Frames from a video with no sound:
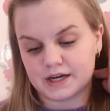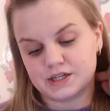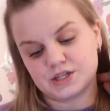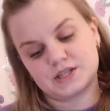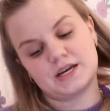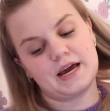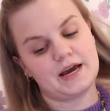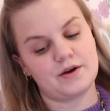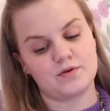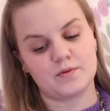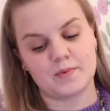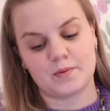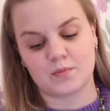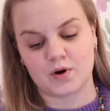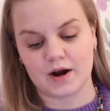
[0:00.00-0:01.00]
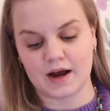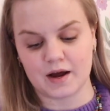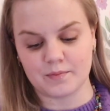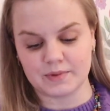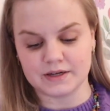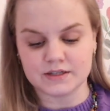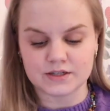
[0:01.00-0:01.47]
I just can't remember
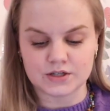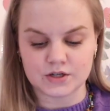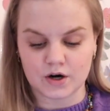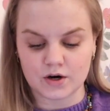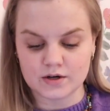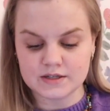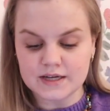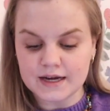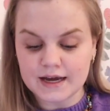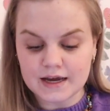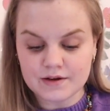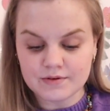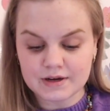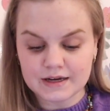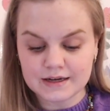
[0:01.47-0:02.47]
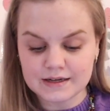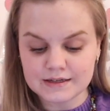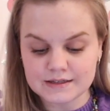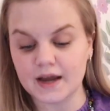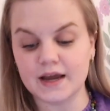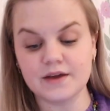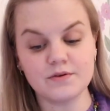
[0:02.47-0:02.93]
how many stars I gave
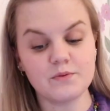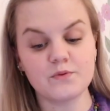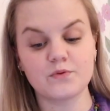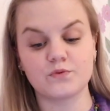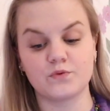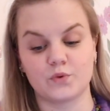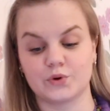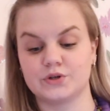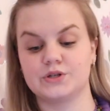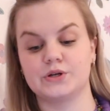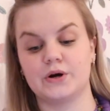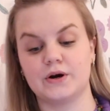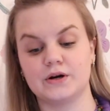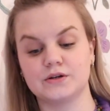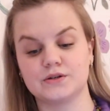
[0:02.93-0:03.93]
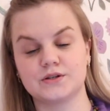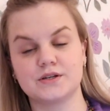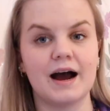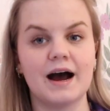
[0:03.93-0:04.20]
it. I gave it 4 stars.